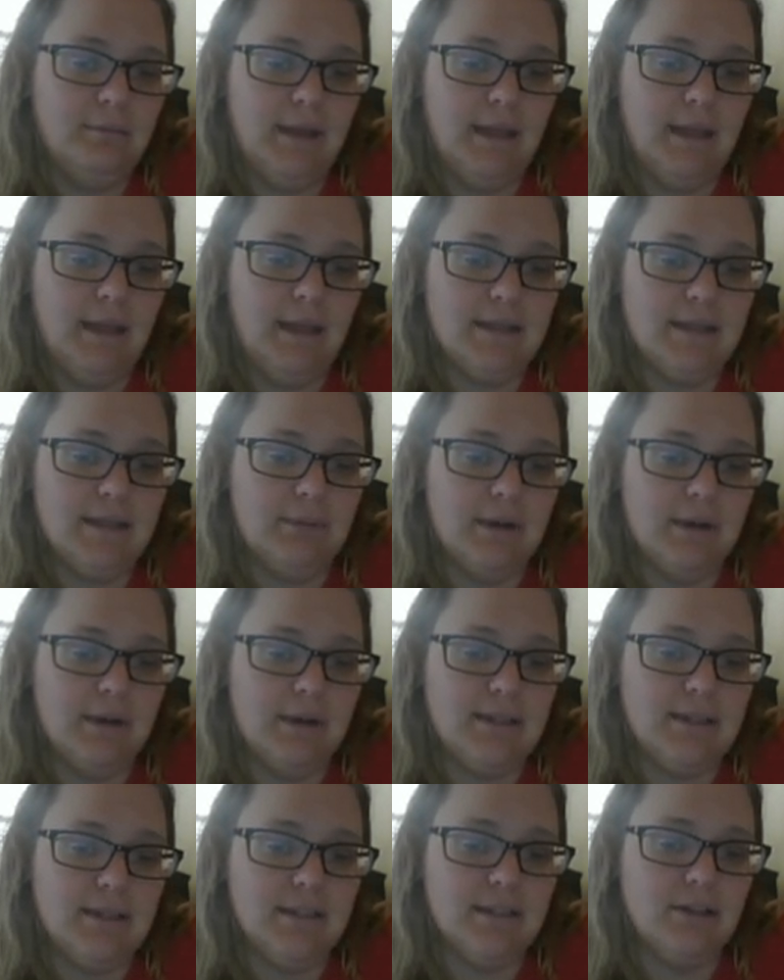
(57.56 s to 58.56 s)
P is the
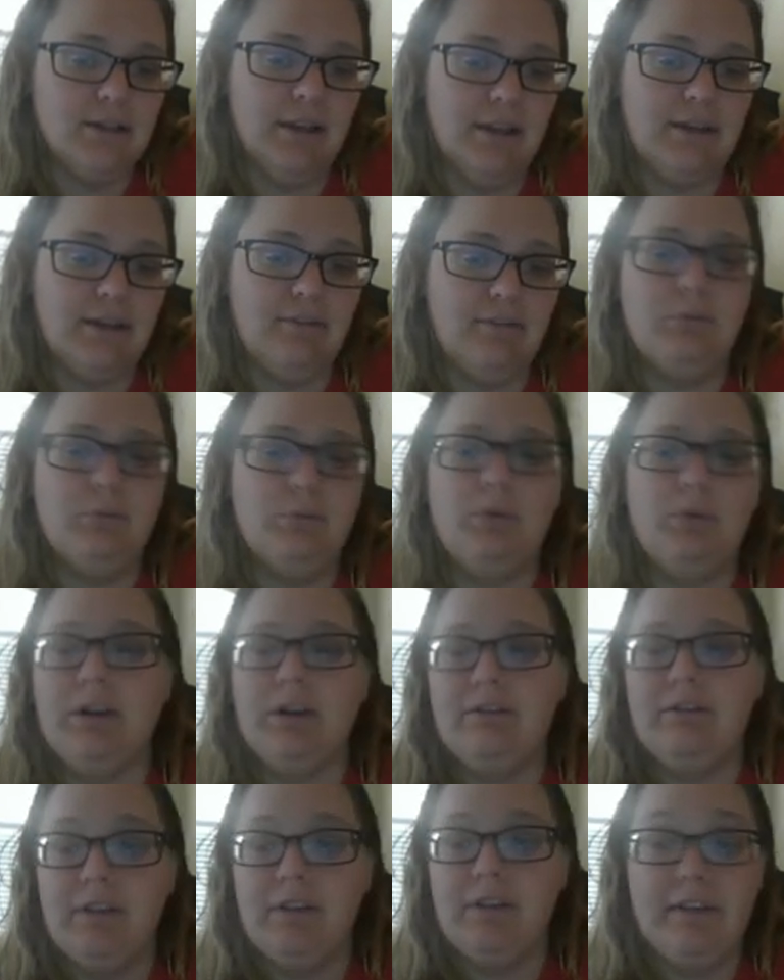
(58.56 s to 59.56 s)
present. So like if you put
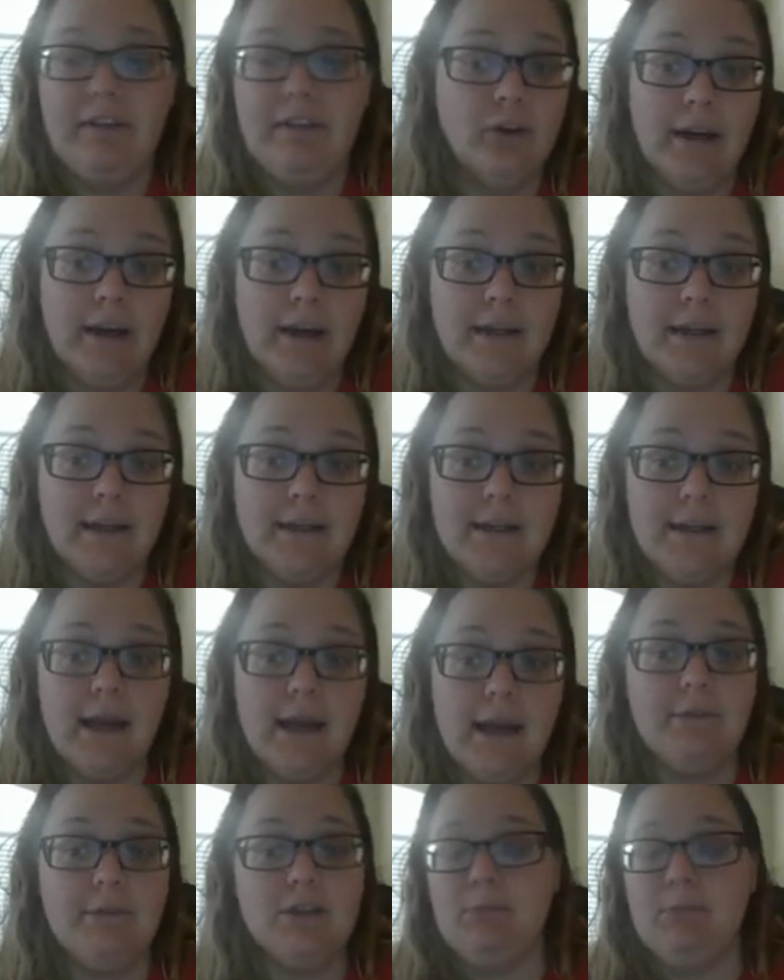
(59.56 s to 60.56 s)
in 5 grand,
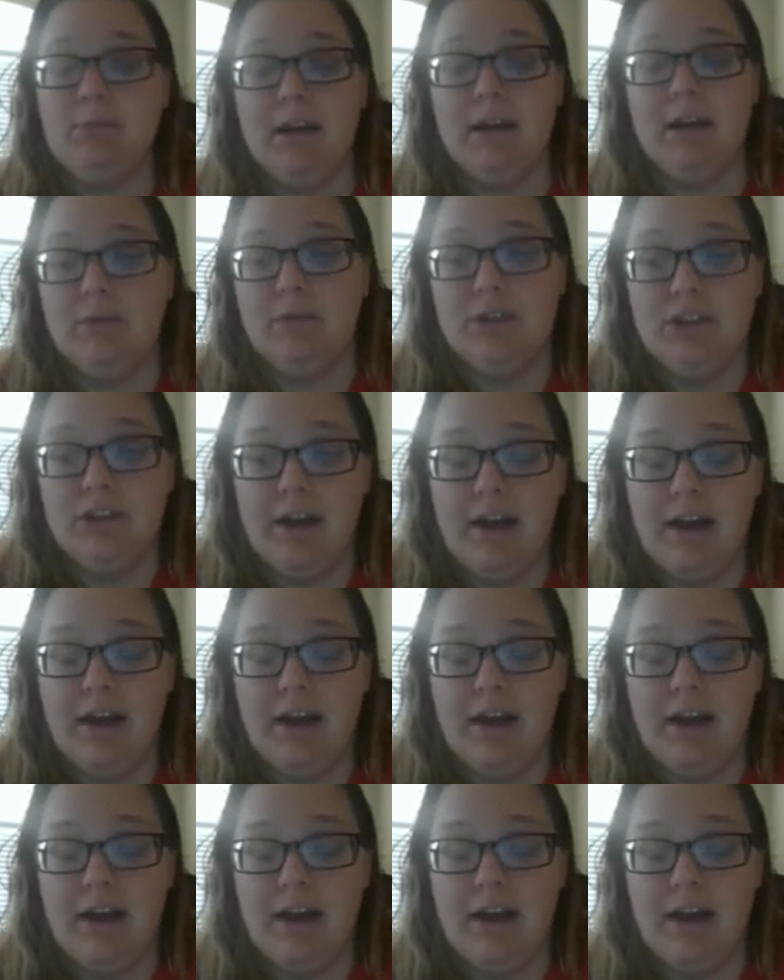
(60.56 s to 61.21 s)
how much money would you